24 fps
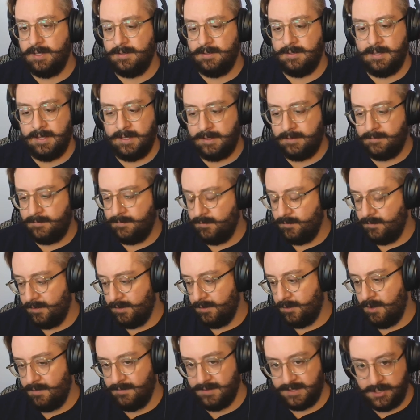Like
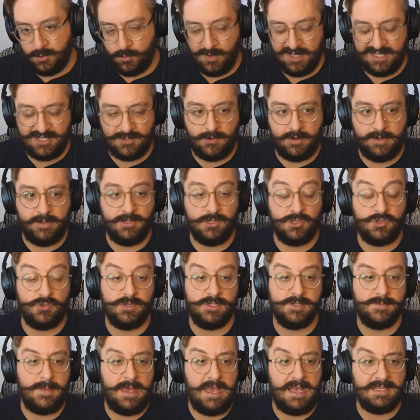obviously restaurant industry
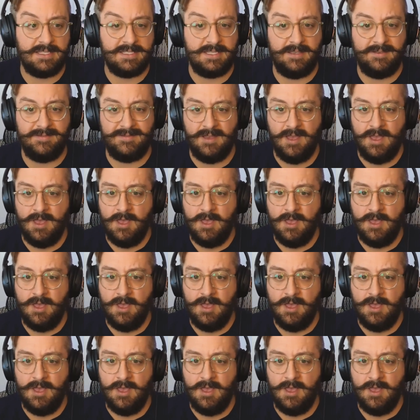is massive.